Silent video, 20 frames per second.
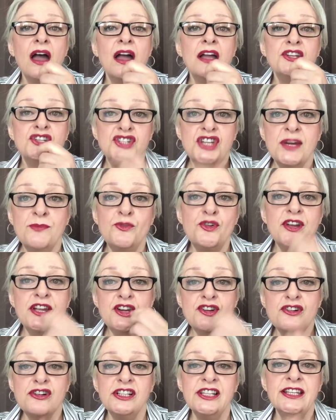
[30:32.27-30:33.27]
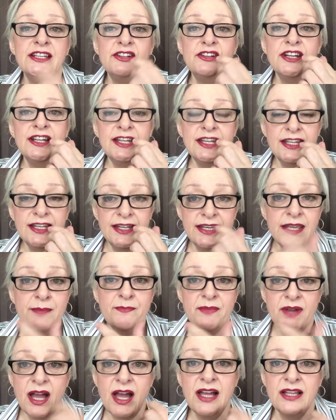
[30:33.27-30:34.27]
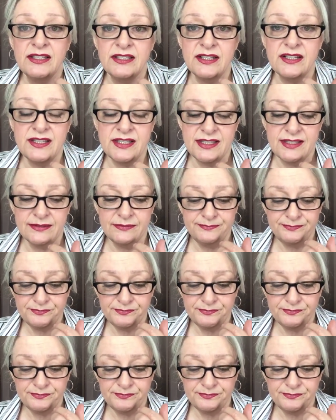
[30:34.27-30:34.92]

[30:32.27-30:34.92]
shimmery or glittery lip colors